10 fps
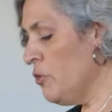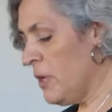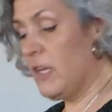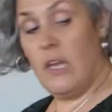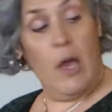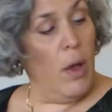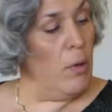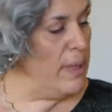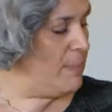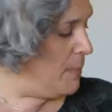you can go,
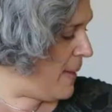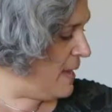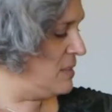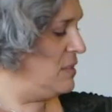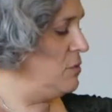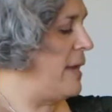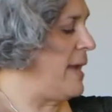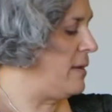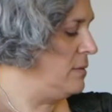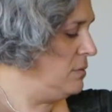oh, let me pass these
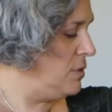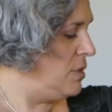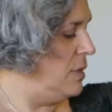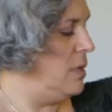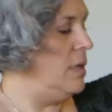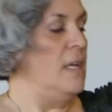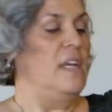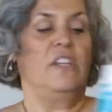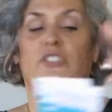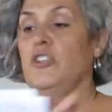around.
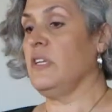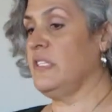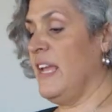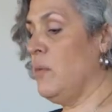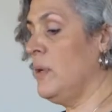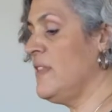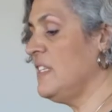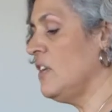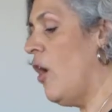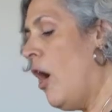So you can take one of
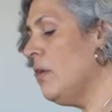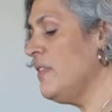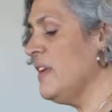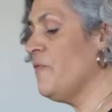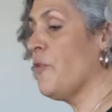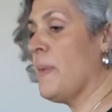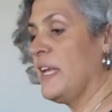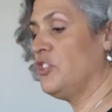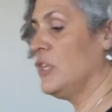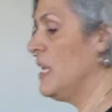these, and all of the
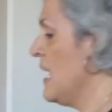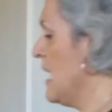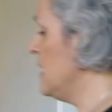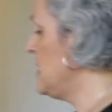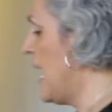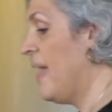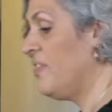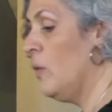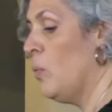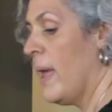information is
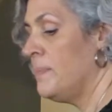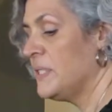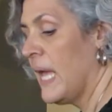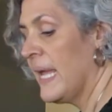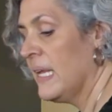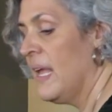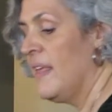at the website